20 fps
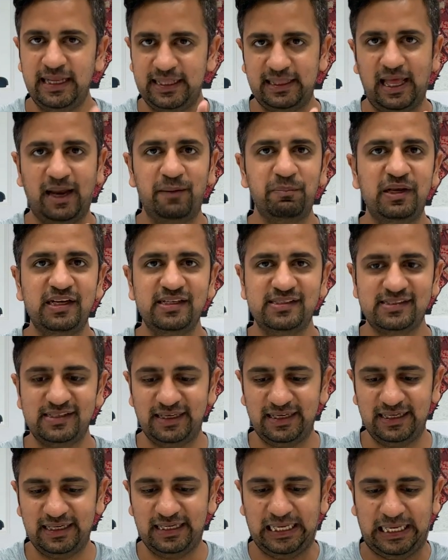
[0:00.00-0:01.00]
That being
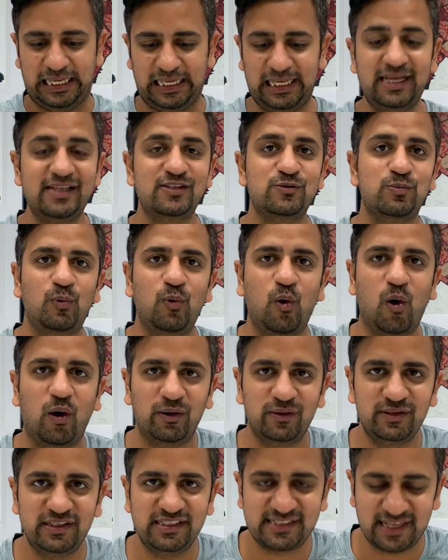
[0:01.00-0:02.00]
said, let's move on
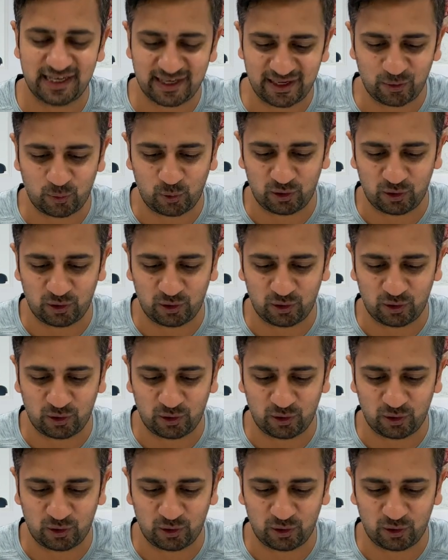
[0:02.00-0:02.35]
to the second